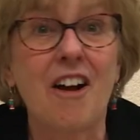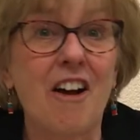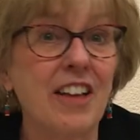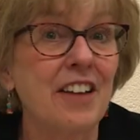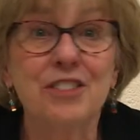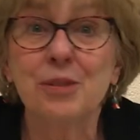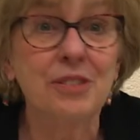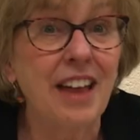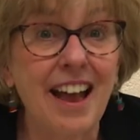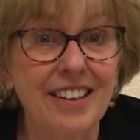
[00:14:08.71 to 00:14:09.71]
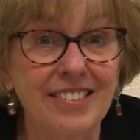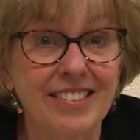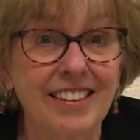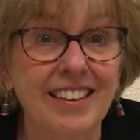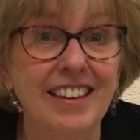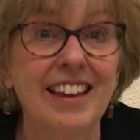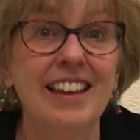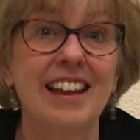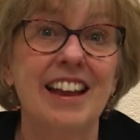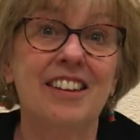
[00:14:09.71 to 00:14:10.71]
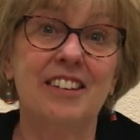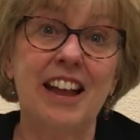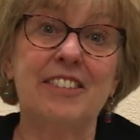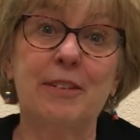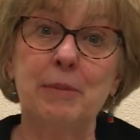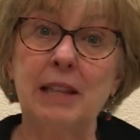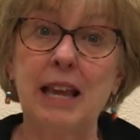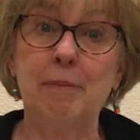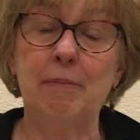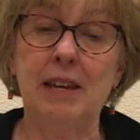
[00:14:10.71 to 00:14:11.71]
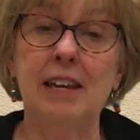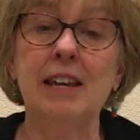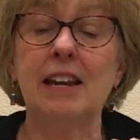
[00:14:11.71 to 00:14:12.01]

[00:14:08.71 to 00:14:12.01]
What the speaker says: All you have to do is ask. And you ask someone like me,